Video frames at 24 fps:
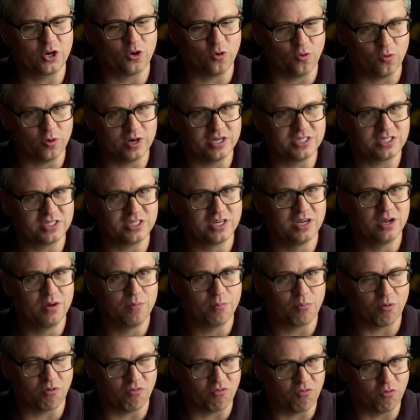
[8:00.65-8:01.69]
Chris
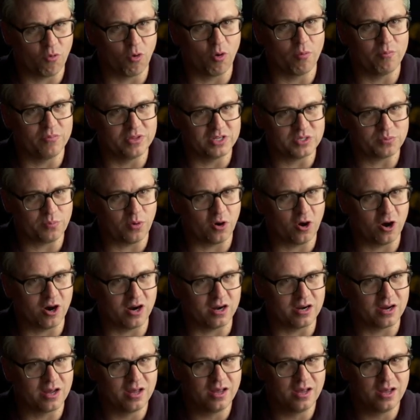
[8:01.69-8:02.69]
perform this part.